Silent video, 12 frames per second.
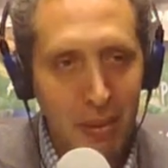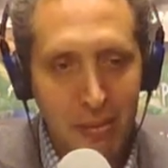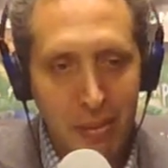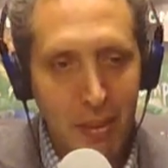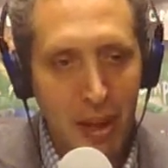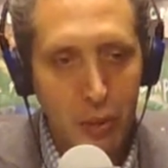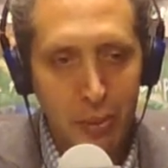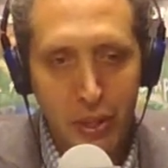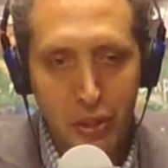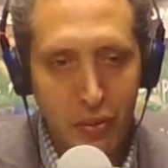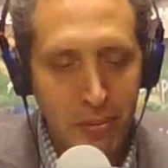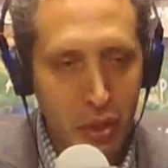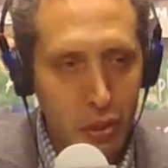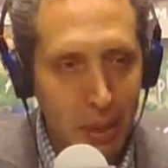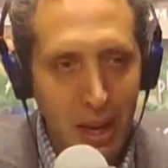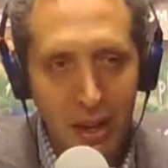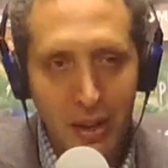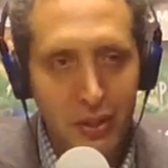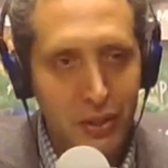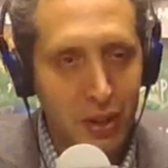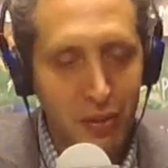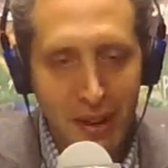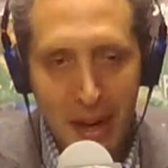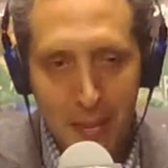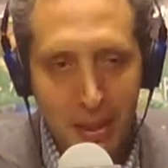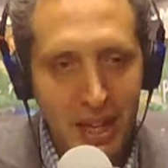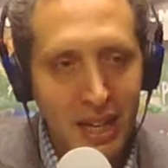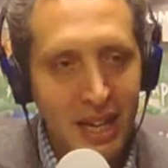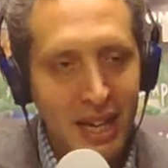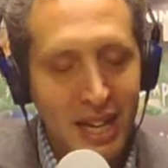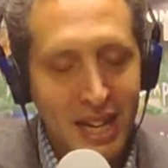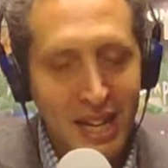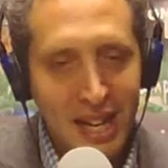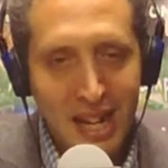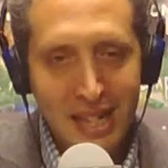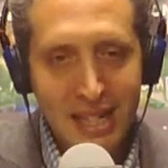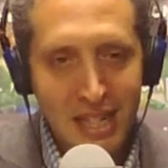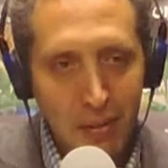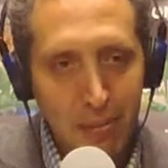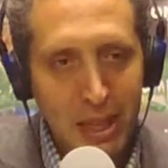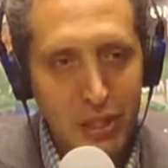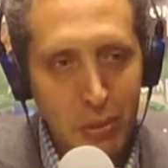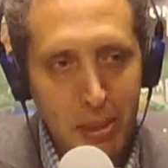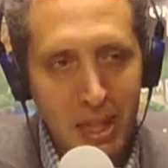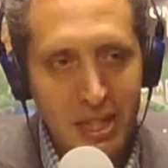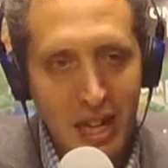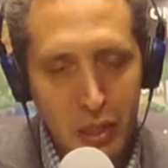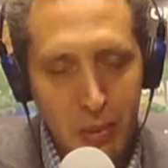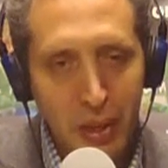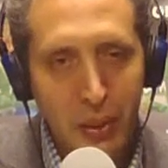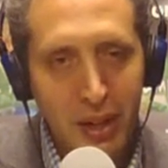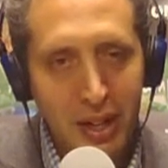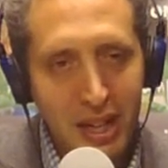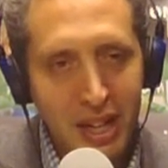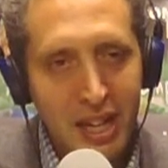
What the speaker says: And maybe that was pressure from your spouse or your family. And that's a tough place to be as an entrepreneur.